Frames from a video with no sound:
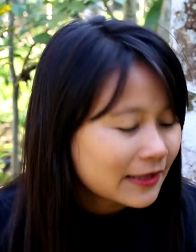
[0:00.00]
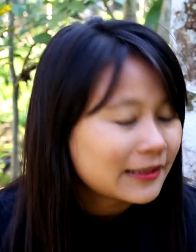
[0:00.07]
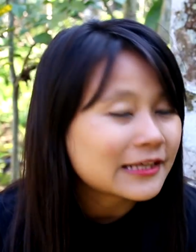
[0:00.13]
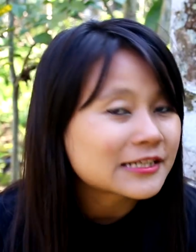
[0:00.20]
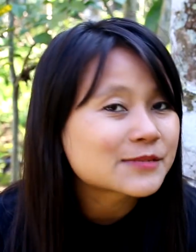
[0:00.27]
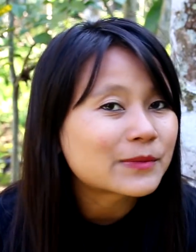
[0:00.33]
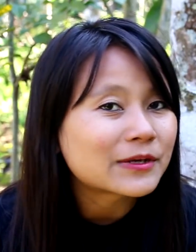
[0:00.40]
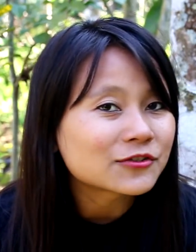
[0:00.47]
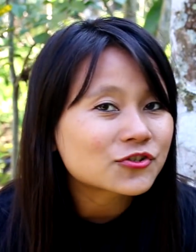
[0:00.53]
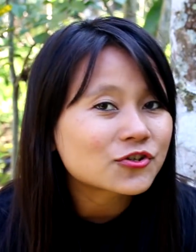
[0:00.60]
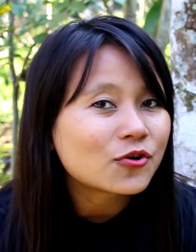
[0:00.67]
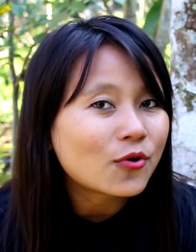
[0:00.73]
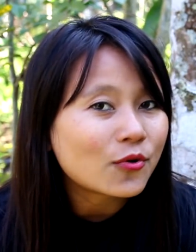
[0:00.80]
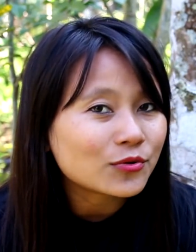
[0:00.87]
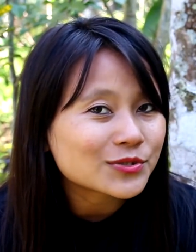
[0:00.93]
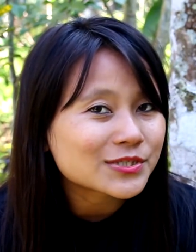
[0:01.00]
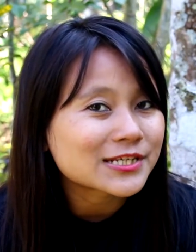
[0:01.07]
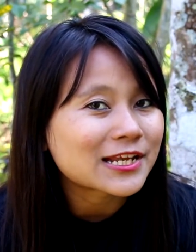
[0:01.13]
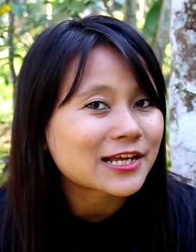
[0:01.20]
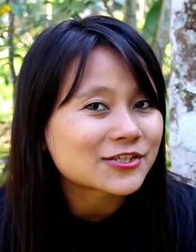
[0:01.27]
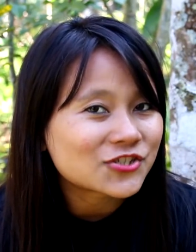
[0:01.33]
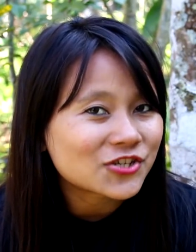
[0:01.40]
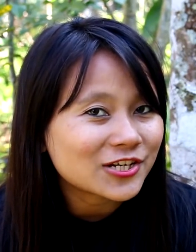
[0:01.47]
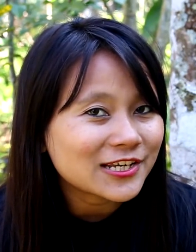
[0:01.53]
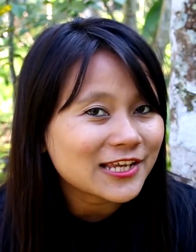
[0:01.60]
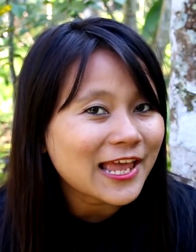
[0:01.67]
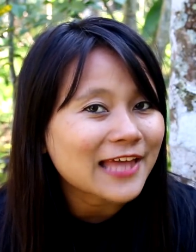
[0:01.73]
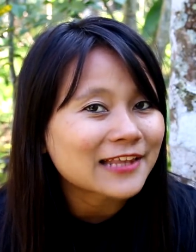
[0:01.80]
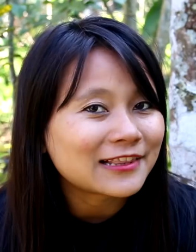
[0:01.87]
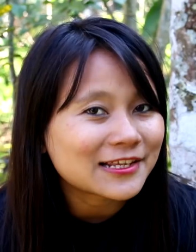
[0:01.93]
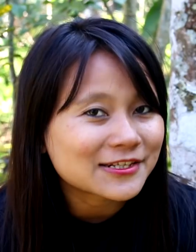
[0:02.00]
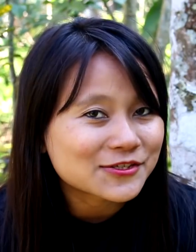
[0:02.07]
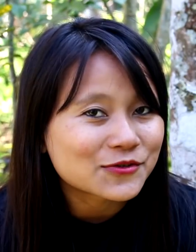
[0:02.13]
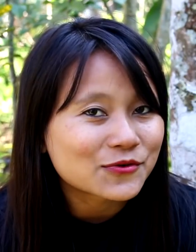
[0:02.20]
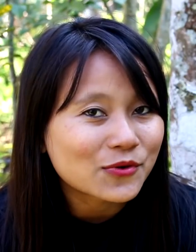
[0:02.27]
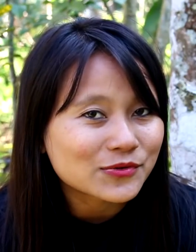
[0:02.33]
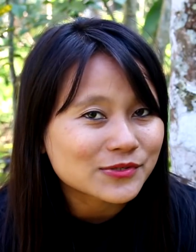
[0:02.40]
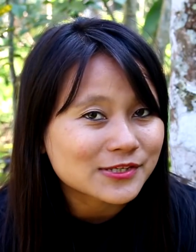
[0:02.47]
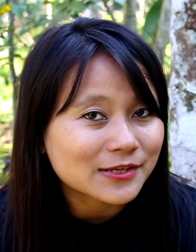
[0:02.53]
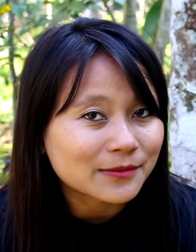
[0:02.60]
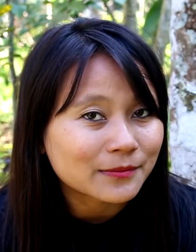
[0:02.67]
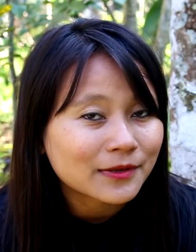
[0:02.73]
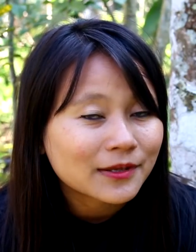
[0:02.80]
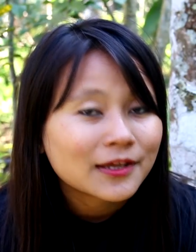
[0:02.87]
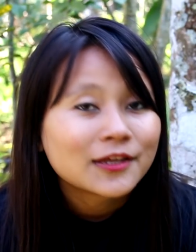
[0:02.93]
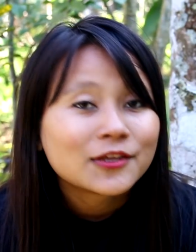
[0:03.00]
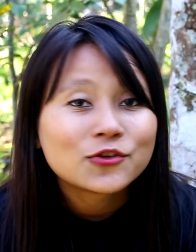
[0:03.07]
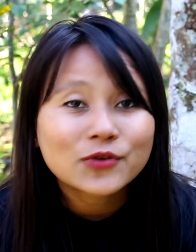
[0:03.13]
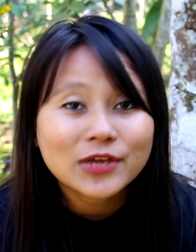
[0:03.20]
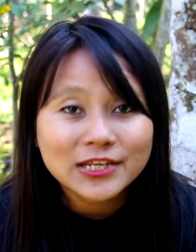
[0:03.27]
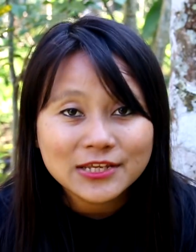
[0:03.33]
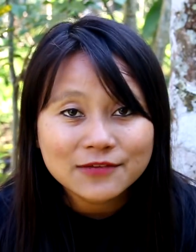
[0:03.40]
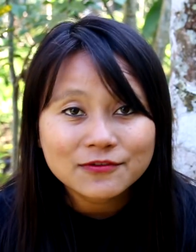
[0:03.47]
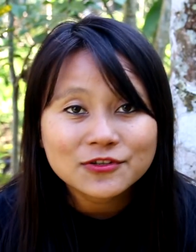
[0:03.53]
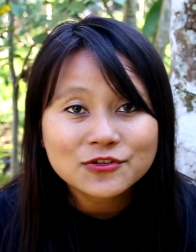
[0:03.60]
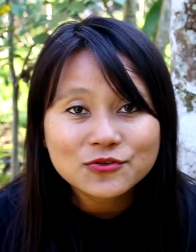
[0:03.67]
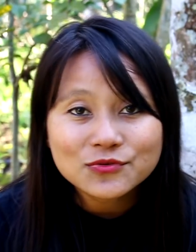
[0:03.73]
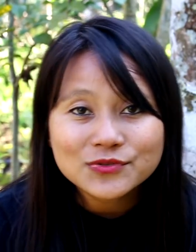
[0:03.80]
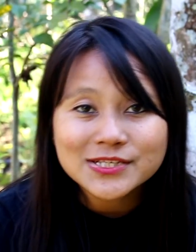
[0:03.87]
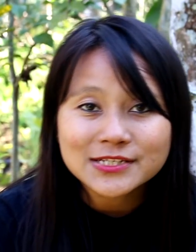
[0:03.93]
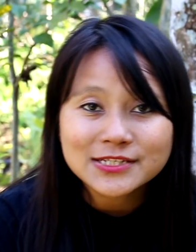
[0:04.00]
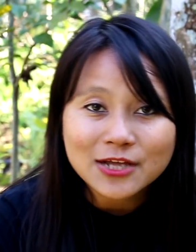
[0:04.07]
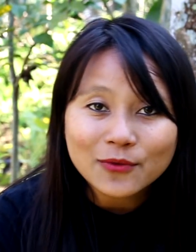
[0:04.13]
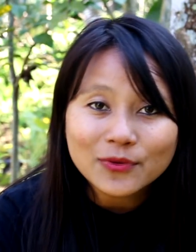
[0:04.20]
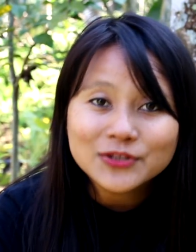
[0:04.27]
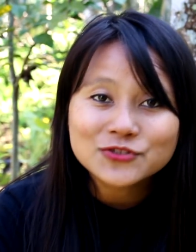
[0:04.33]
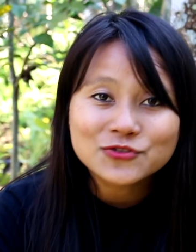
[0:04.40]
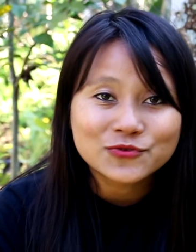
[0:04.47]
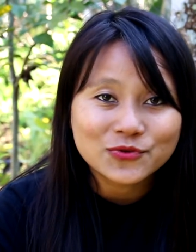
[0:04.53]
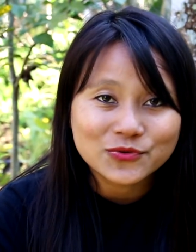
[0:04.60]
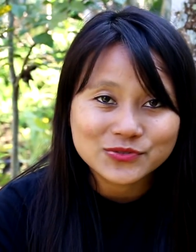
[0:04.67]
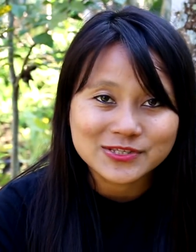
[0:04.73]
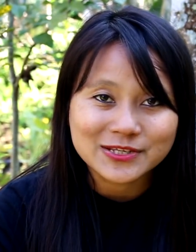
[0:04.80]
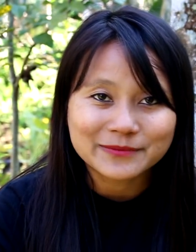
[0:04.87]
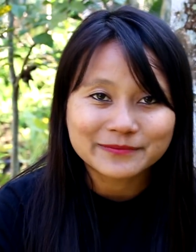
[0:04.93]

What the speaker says: Let's puncture holes in our chili and let's roast them. You can even use a tawa to roast them.